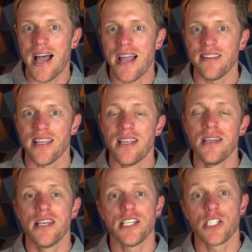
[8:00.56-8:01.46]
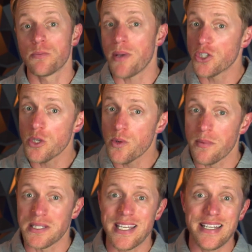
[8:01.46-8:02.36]
highlight, especially when I'm
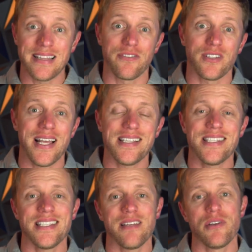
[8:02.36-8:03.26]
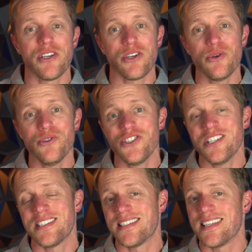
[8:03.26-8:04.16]
attending live classes, and Magoosh
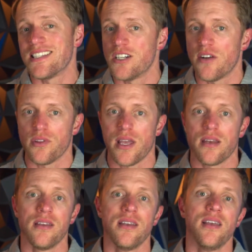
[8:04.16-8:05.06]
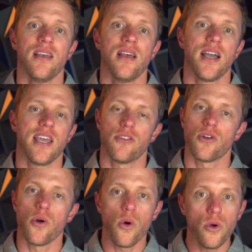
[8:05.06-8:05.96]
just doesn't offer that. Again,
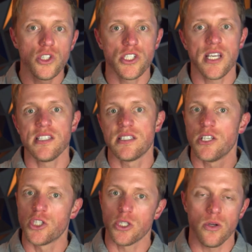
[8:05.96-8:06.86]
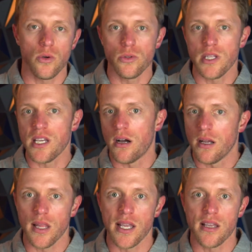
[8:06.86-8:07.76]
their whole shtick is digital-only
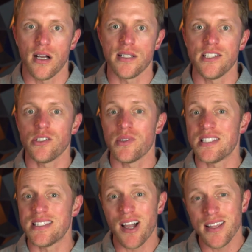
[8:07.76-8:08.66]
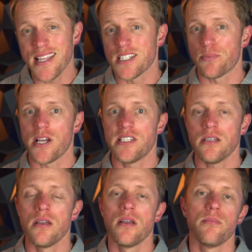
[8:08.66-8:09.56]
online content, so it's not that
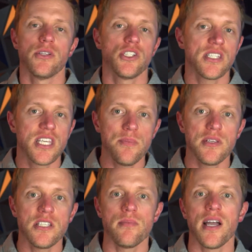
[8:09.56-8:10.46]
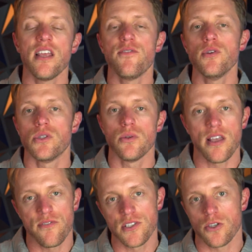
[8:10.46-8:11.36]
surprising, but just keep this in mind if you do
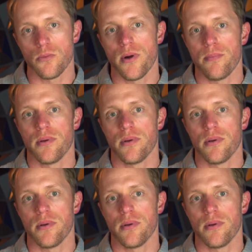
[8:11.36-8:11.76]
like physical prep